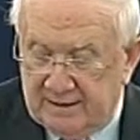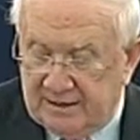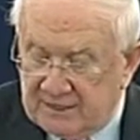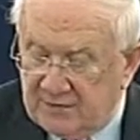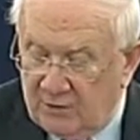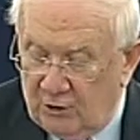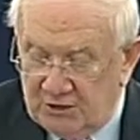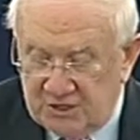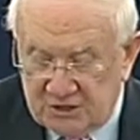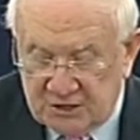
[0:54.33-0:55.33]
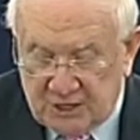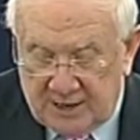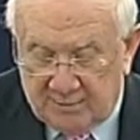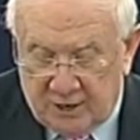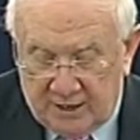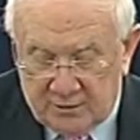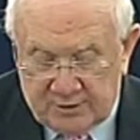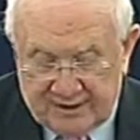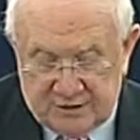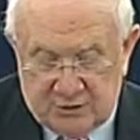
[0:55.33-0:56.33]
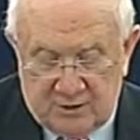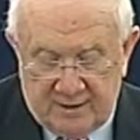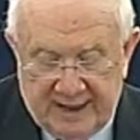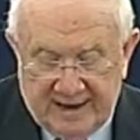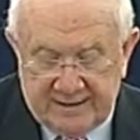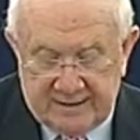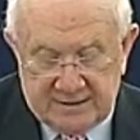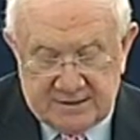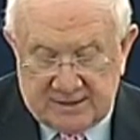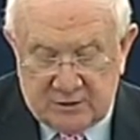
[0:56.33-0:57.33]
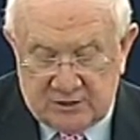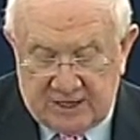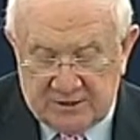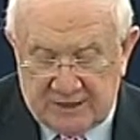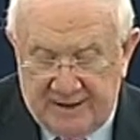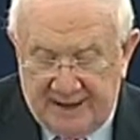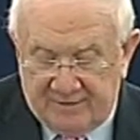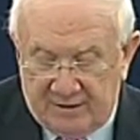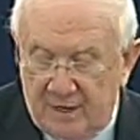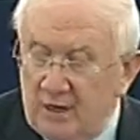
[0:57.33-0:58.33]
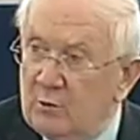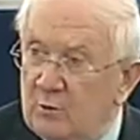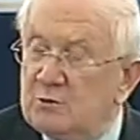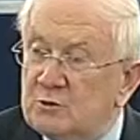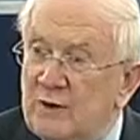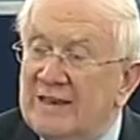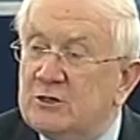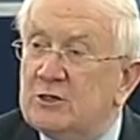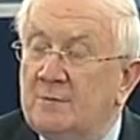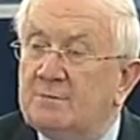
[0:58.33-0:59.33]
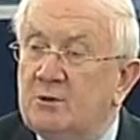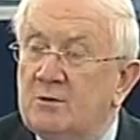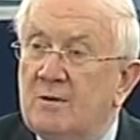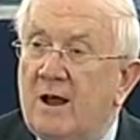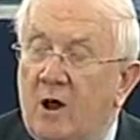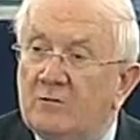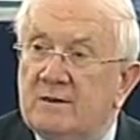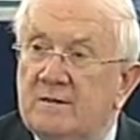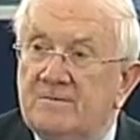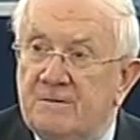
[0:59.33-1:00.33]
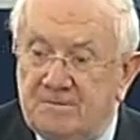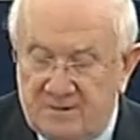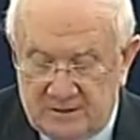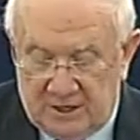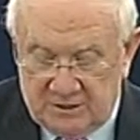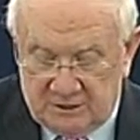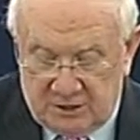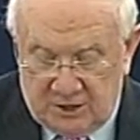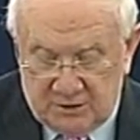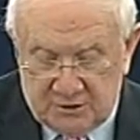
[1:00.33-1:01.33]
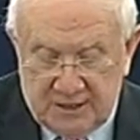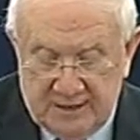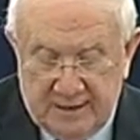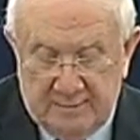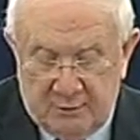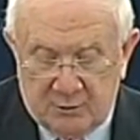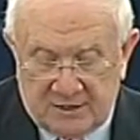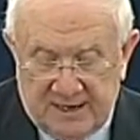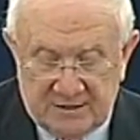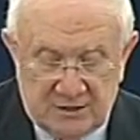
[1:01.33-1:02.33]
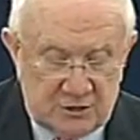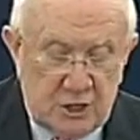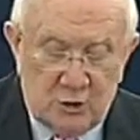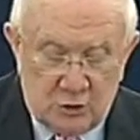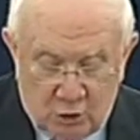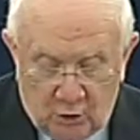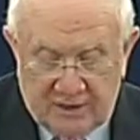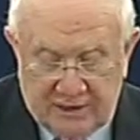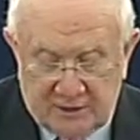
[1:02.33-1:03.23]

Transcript: This, of course, is in sharp contrast to the landings in 2011, which reached up to 150,000 tonnes in both cases, totally